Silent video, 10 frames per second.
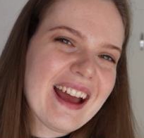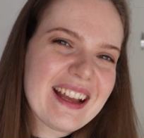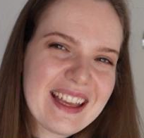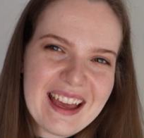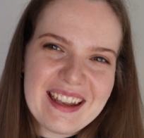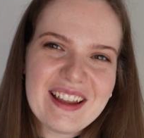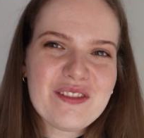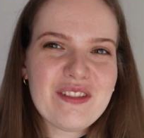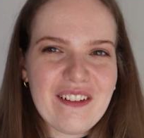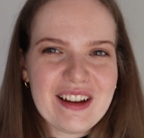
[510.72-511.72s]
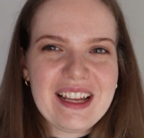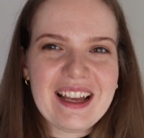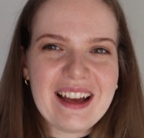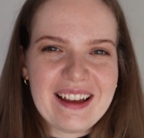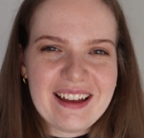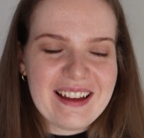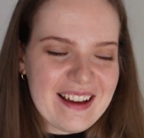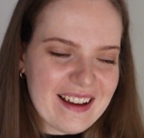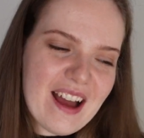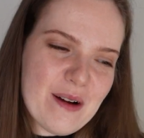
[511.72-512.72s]
Again, very
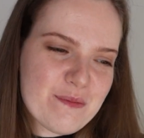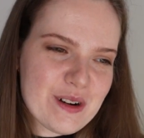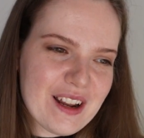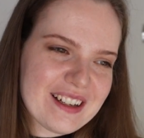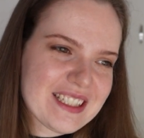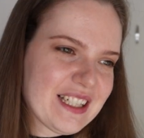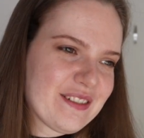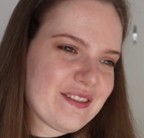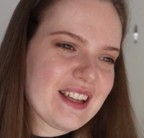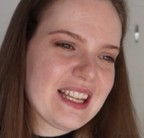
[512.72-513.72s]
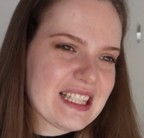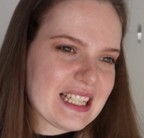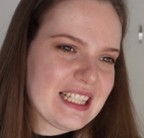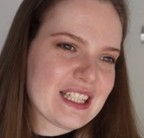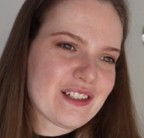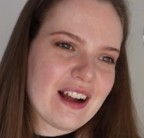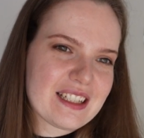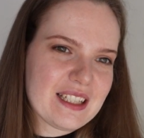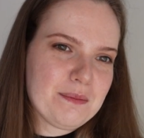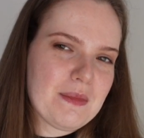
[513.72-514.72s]
unproductive, easily
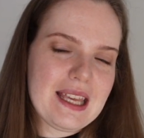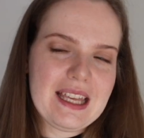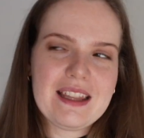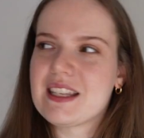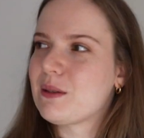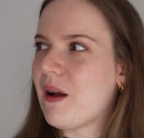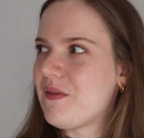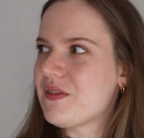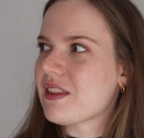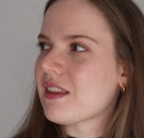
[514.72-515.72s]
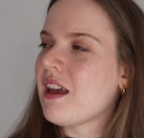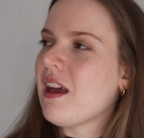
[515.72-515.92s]
distracted me this month.